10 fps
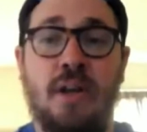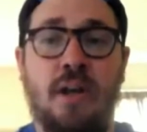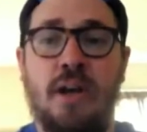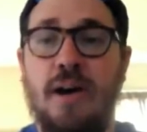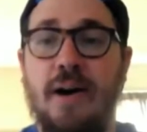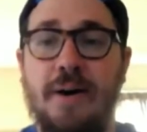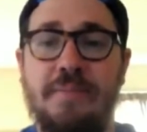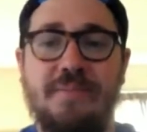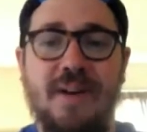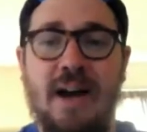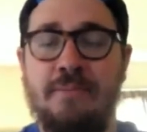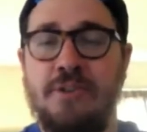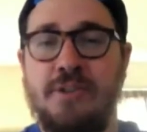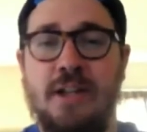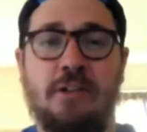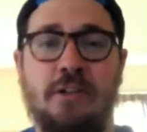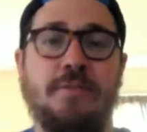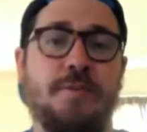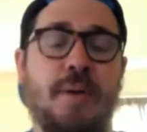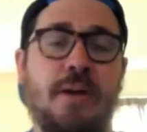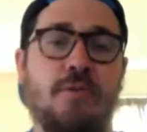um, I'm just not in love with paying